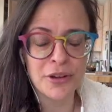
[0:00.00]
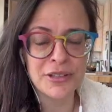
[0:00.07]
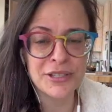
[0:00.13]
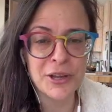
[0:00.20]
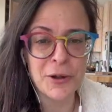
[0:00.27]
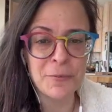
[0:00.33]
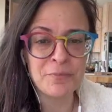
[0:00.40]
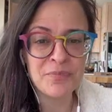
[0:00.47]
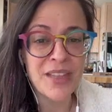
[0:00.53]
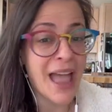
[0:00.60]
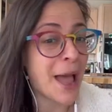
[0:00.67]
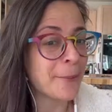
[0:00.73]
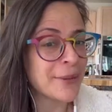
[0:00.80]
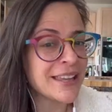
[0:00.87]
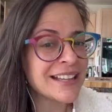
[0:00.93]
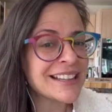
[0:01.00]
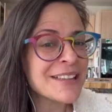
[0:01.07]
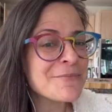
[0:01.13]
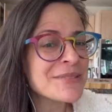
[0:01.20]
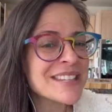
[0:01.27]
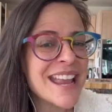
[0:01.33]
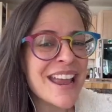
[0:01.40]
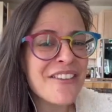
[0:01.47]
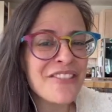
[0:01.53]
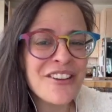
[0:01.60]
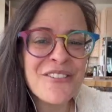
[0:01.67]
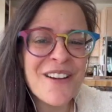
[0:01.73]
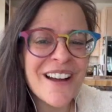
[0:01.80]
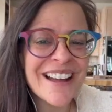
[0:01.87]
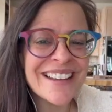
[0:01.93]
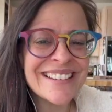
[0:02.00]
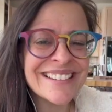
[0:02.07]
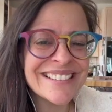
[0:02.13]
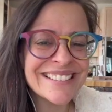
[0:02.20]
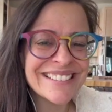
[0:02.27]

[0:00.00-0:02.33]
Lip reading: So happy Eclipse Day, everyone.